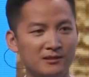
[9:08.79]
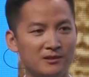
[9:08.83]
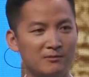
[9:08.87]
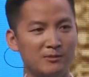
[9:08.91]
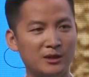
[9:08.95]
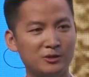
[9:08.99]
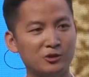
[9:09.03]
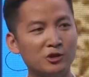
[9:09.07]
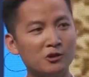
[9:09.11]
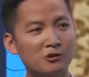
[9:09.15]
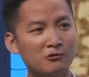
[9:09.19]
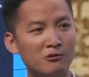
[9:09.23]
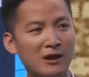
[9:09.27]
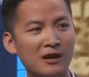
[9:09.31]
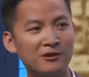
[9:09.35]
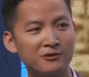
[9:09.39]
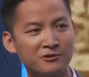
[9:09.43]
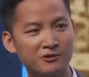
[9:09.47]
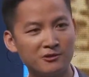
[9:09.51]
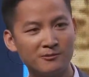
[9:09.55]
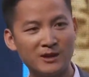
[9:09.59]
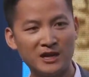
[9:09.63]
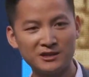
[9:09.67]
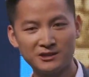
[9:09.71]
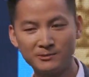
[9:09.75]
But don't worry
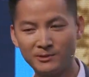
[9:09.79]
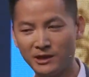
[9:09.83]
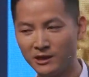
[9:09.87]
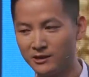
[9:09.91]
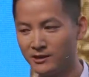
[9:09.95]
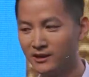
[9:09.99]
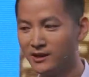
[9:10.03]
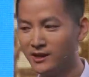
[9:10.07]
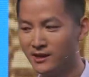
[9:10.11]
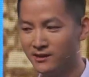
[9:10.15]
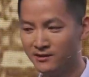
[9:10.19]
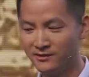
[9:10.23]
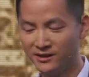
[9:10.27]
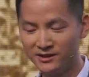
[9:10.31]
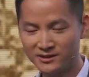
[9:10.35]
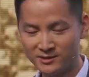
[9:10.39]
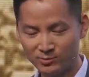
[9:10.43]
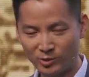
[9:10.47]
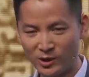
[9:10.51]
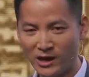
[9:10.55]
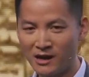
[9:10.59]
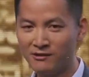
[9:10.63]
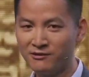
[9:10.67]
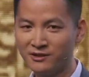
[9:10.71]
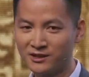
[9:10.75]
too much about it. This
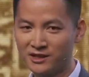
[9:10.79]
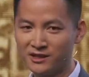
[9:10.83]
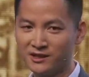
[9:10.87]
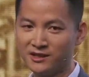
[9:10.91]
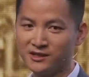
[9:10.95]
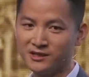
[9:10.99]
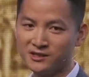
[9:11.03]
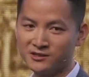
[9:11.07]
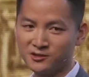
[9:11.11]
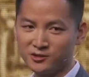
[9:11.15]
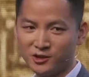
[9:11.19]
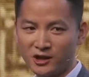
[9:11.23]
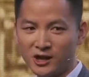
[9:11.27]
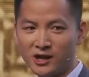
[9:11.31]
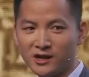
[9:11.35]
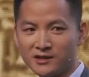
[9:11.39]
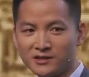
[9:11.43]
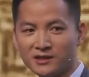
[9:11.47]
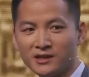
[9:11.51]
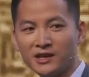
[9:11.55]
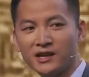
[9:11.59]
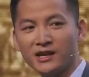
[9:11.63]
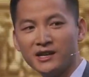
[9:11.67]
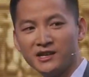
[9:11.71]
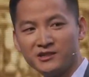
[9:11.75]
private key
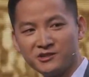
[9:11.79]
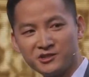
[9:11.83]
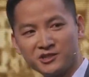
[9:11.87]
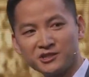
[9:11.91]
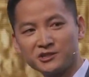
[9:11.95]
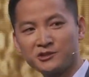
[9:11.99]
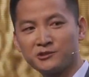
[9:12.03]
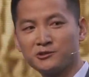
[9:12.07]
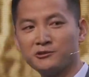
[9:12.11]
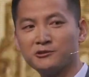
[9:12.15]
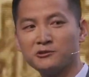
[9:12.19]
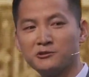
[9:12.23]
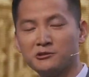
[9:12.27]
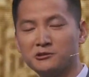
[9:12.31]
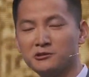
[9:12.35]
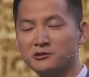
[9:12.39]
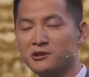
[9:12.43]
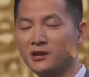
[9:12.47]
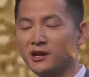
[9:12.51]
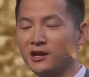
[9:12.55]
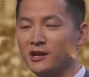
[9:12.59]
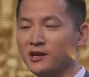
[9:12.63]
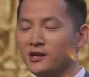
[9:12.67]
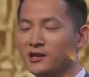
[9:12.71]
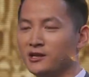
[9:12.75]
is just to
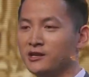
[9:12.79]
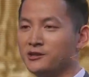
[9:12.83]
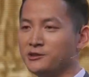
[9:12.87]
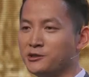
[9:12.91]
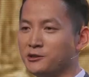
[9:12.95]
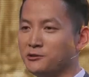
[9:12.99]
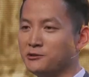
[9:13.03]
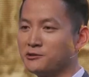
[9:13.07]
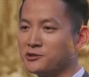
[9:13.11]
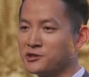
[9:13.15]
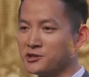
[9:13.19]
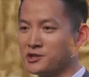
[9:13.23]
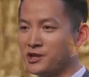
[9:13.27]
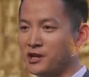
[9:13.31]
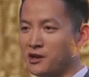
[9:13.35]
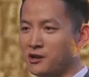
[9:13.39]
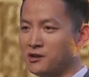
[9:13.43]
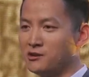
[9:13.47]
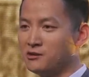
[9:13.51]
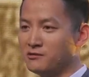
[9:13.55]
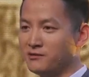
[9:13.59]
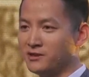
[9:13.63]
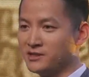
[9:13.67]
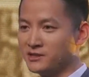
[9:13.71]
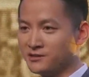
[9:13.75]

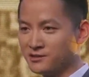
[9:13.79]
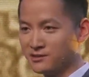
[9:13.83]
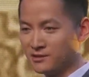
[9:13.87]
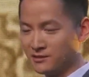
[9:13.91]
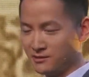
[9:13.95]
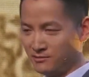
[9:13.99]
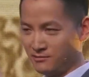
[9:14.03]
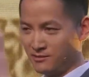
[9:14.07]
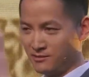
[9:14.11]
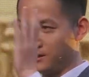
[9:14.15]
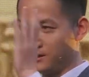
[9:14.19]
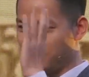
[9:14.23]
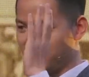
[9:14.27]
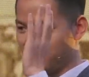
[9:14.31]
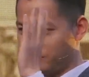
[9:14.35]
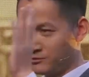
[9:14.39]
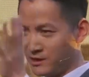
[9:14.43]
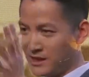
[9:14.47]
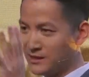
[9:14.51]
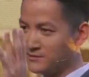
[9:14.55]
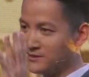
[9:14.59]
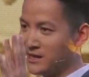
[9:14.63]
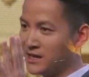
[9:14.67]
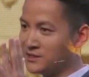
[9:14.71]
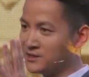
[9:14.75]
show this
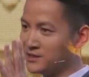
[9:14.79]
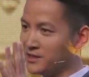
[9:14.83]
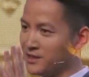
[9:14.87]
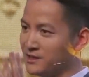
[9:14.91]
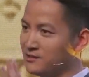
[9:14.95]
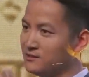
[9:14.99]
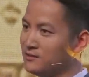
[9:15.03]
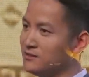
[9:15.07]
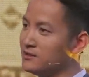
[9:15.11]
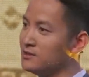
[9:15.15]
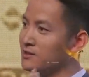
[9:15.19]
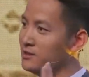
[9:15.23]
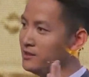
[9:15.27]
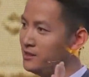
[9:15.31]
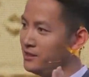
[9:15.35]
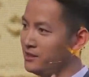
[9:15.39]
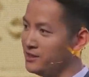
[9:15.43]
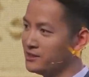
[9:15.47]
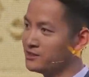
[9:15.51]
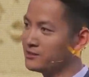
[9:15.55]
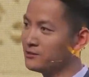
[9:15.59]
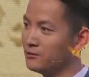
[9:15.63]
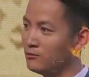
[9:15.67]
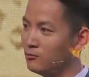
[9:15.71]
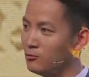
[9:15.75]
transaction
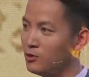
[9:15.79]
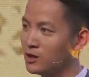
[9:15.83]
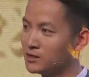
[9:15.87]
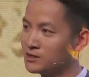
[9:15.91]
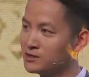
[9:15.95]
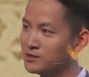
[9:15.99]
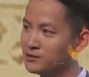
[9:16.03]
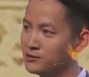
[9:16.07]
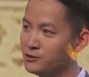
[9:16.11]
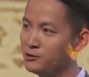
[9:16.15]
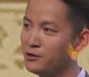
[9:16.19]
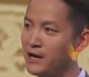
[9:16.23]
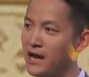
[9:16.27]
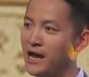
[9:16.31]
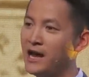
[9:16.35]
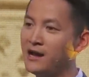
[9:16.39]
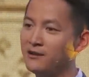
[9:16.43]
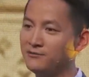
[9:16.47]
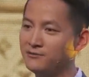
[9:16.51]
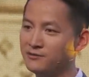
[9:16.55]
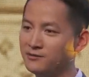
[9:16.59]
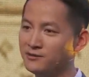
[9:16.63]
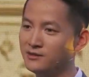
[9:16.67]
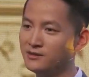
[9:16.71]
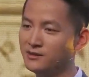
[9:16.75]
is what you
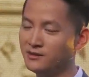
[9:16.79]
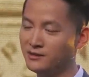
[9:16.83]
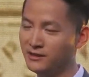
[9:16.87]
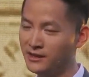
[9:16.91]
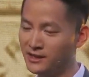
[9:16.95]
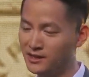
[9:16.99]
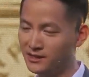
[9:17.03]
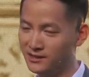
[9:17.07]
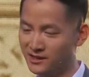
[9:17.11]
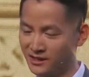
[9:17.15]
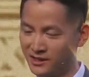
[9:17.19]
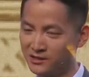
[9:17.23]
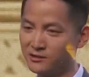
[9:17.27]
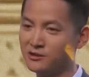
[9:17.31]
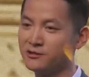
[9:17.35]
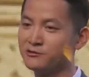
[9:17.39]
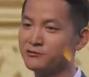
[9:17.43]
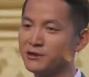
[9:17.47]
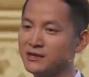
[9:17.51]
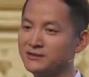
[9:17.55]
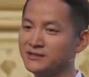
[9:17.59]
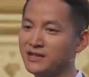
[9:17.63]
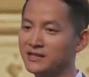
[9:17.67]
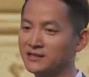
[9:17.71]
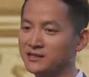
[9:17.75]
have, the current
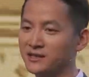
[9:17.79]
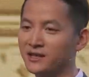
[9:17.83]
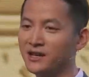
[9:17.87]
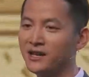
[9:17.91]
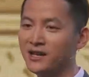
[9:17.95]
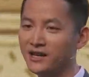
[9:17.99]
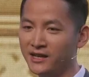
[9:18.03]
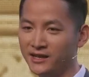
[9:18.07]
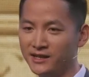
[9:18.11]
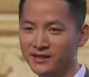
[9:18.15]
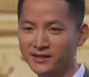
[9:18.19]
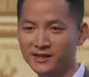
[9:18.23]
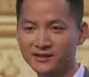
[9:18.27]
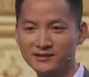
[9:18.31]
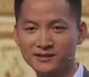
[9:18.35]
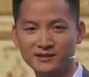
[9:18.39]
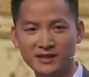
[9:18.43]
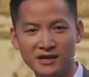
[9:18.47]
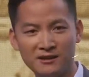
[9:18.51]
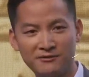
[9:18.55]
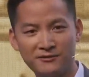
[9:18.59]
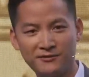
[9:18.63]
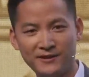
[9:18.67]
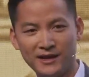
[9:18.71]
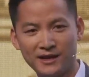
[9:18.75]
transaction. It doesn't
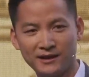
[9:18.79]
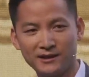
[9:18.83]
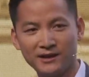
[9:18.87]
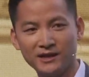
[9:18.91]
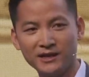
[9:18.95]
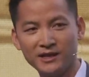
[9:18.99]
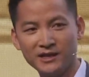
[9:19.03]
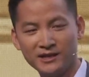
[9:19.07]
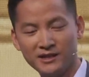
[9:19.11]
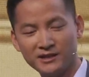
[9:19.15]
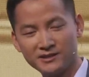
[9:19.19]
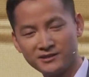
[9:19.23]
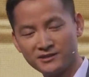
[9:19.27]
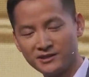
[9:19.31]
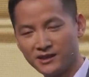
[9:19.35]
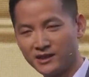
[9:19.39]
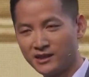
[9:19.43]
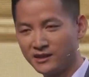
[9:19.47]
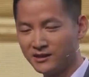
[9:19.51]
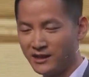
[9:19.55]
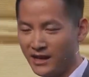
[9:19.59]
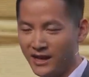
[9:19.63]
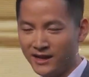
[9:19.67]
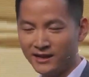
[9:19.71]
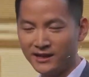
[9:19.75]
affect. It's
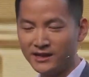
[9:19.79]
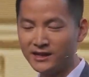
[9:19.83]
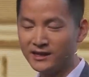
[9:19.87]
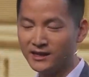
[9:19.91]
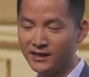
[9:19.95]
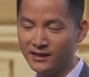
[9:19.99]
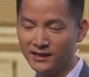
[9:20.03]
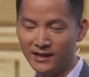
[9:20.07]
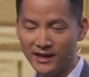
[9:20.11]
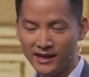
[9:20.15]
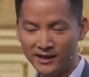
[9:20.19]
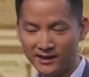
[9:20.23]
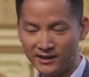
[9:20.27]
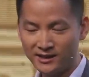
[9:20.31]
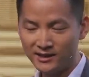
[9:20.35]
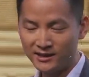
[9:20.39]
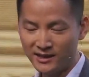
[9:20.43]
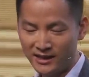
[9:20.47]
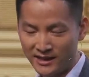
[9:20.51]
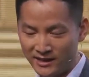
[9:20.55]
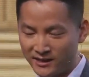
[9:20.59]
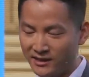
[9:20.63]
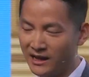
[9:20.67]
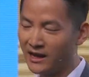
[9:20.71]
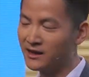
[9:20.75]

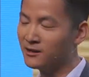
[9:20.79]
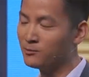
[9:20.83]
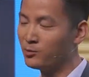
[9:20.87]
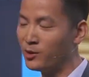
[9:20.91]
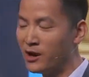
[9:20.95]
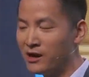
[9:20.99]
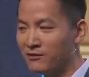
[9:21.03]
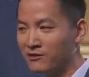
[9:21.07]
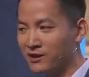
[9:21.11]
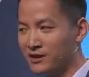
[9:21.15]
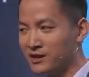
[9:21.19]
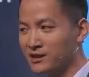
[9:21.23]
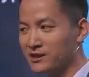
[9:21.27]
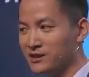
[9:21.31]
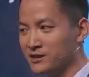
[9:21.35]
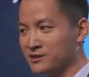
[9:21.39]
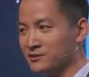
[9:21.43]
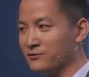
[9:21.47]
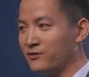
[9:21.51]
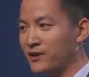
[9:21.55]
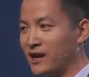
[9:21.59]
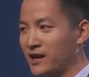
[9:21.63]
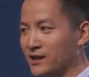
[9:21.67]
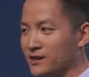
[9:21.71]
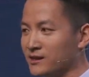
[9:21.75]
any kind of private key is
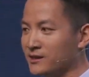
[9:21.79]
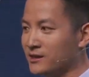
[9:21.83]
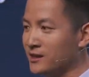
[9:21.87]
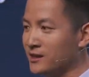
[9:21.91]
fine.